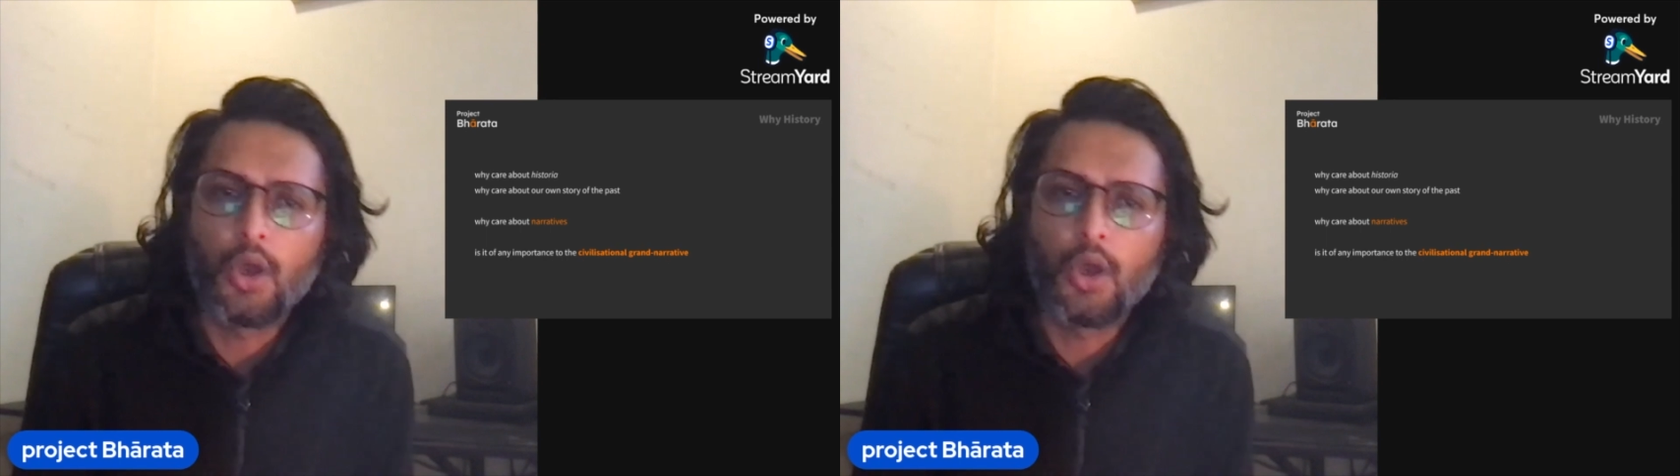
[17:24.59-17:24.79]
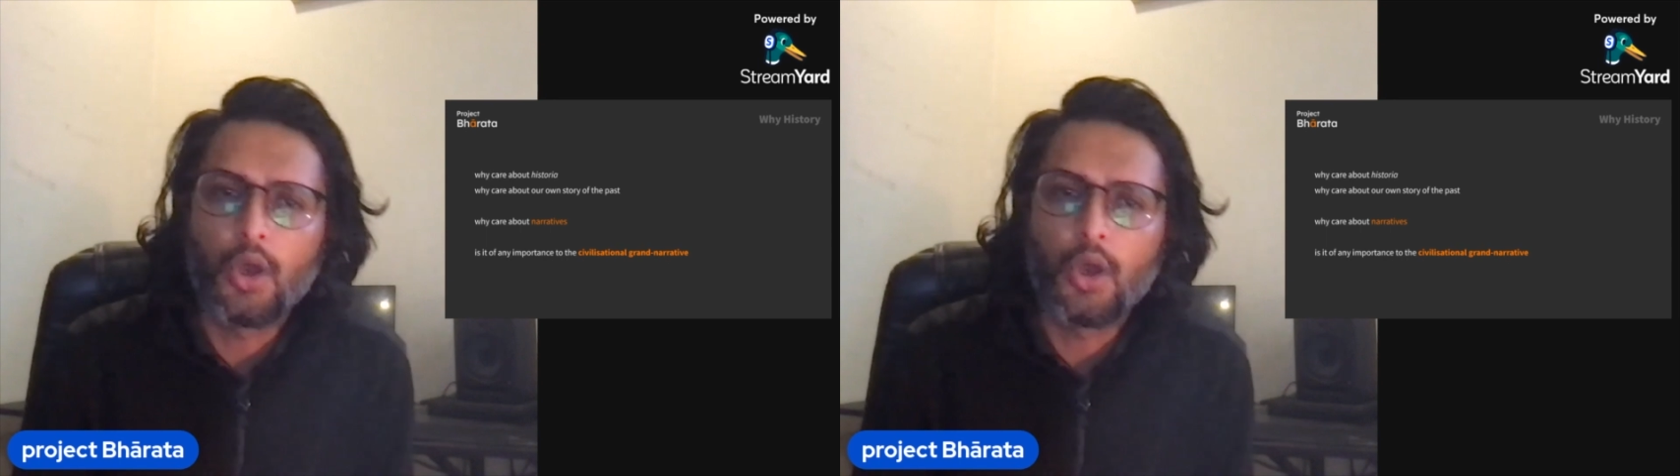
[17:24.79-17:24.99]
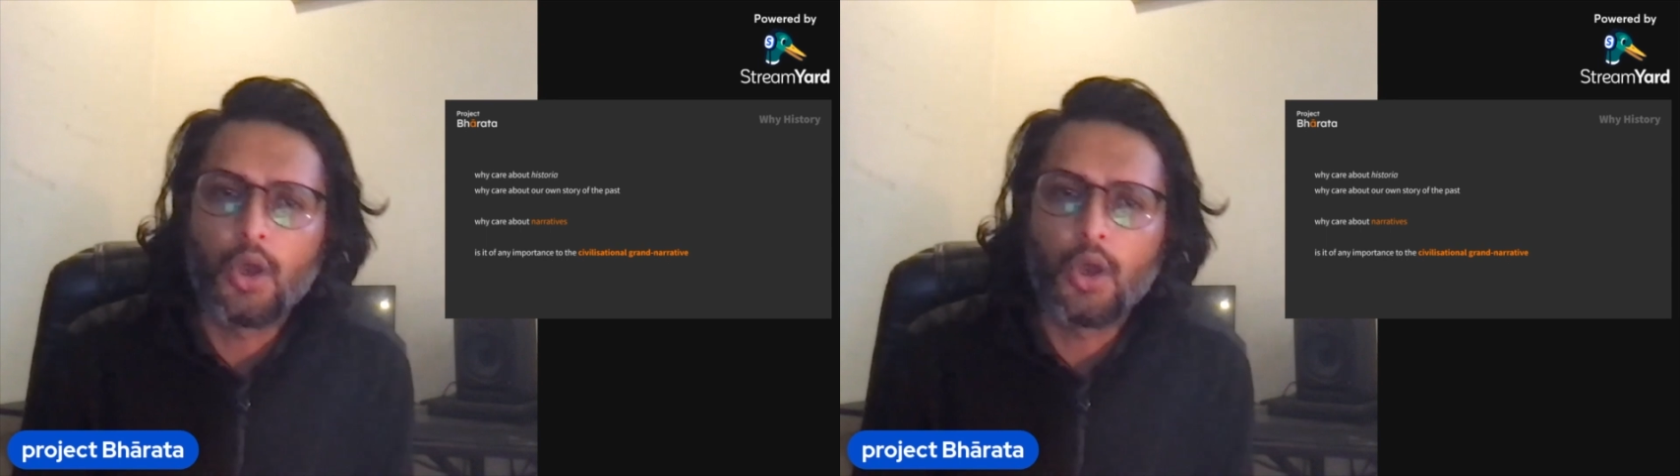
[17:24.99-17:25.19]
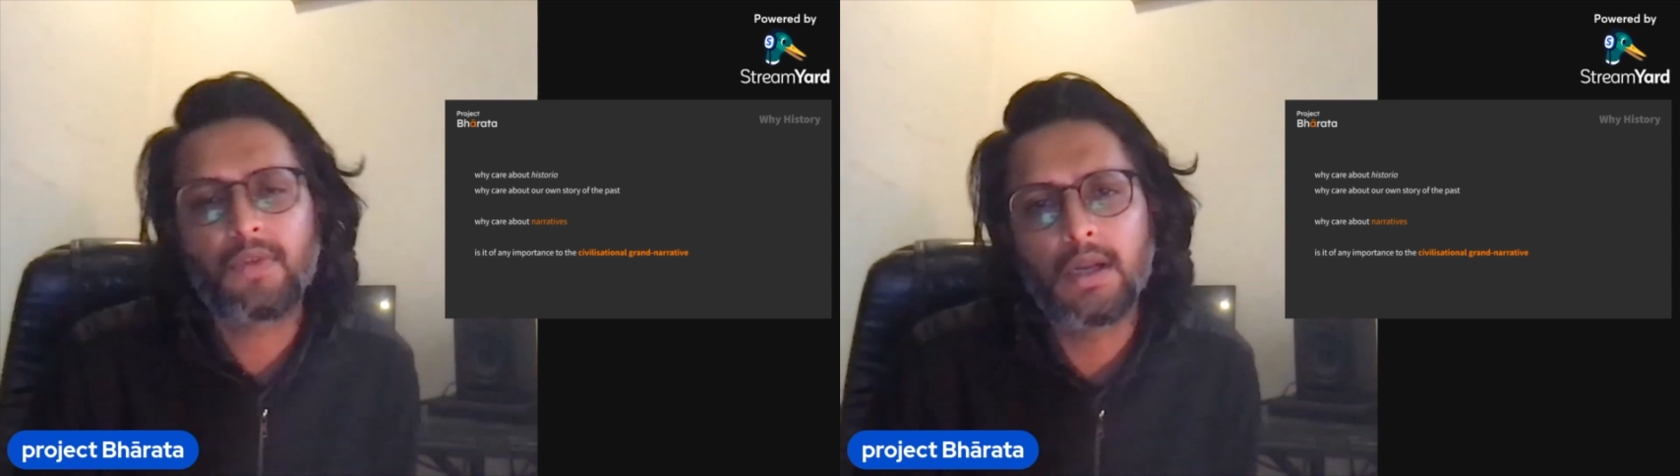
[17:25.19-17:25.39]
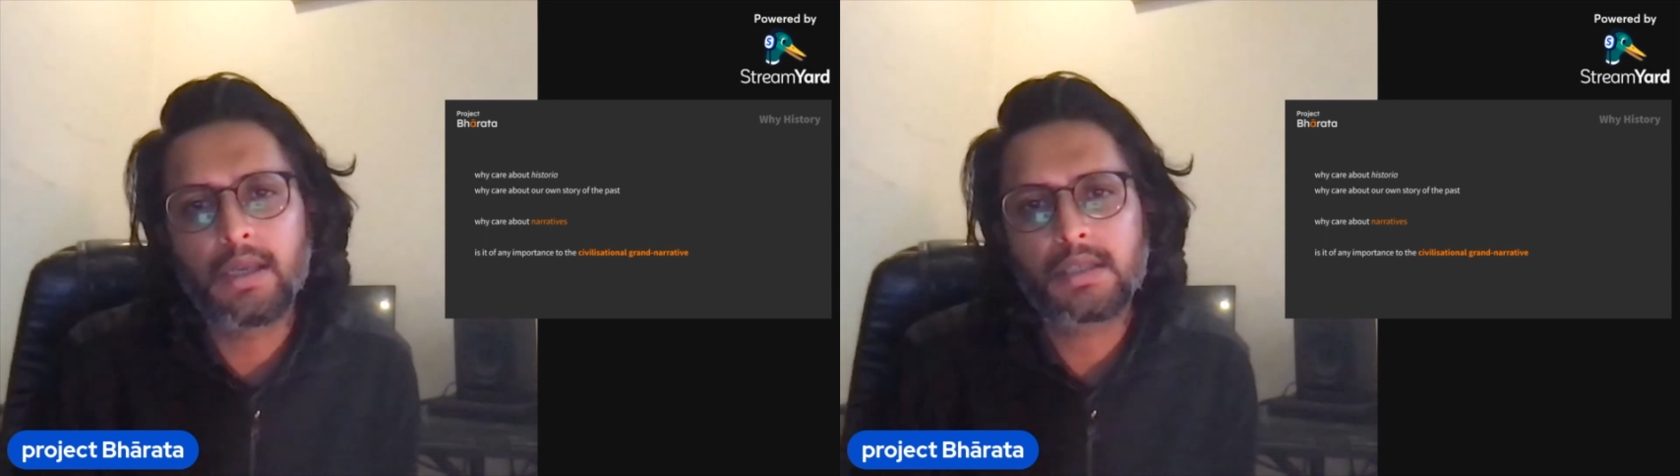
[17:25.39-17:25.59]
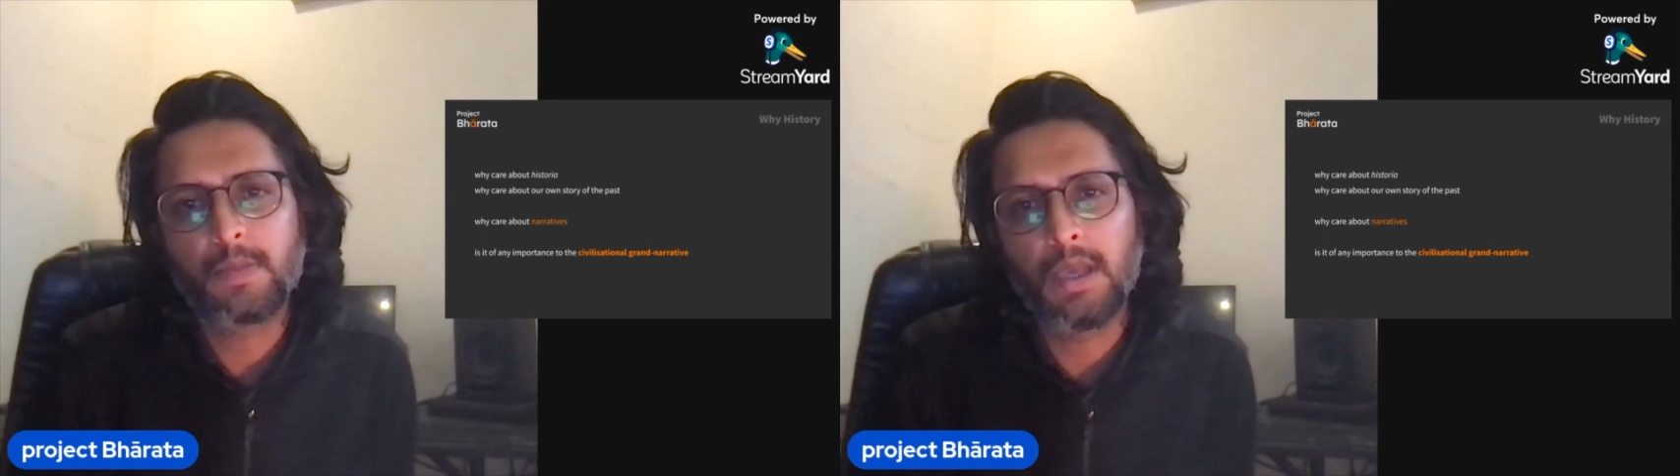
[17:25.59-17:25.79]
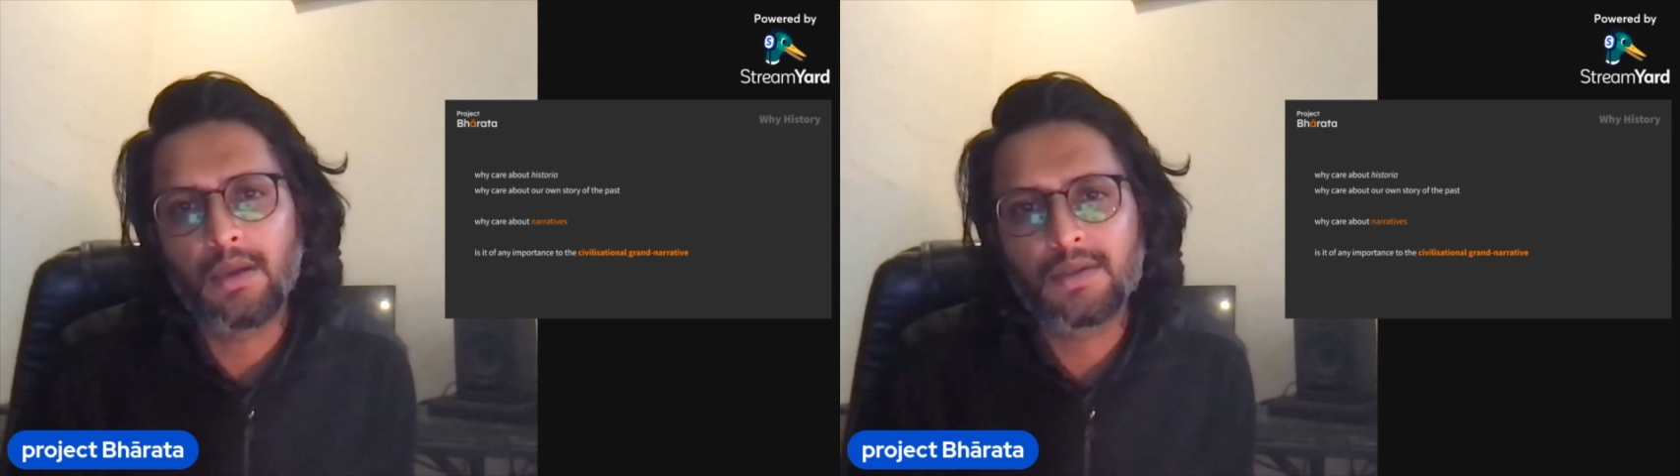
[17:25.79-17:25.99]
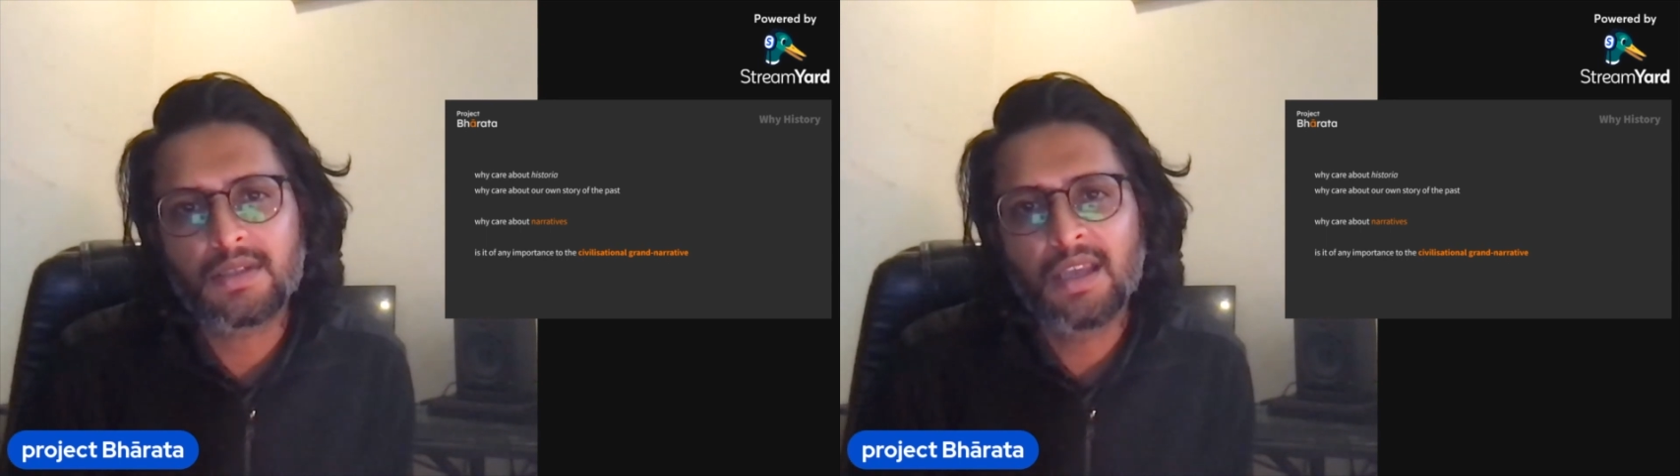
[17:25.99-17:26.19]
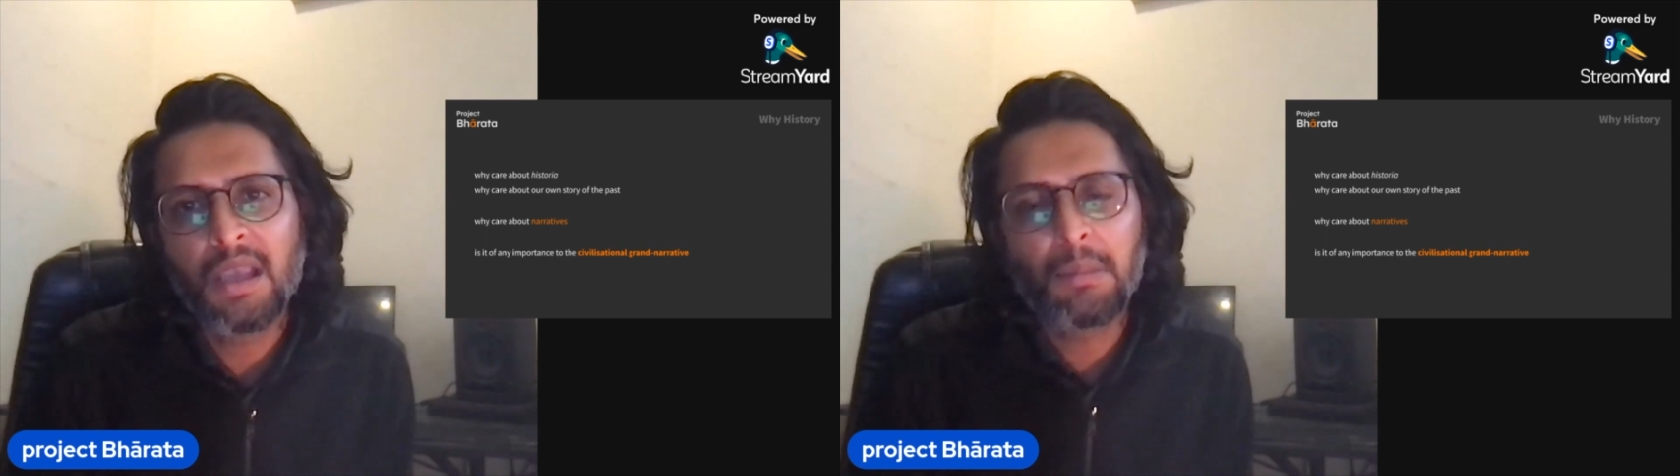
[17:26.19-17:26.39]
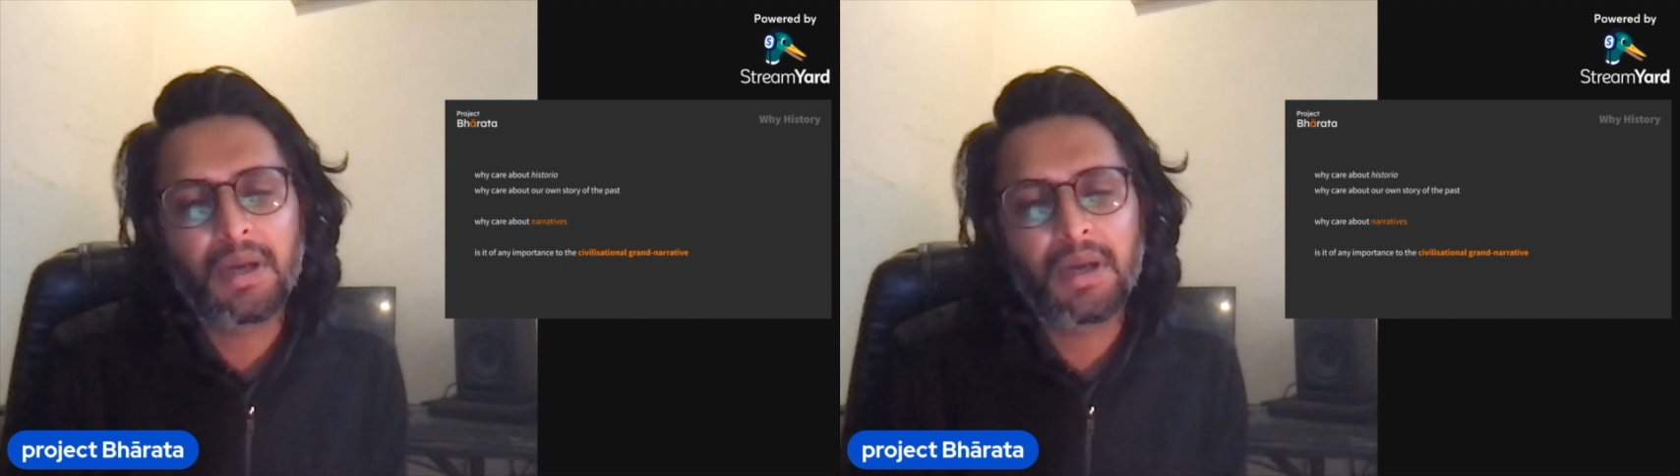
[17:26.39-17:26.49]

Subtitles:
the Indian felt experience,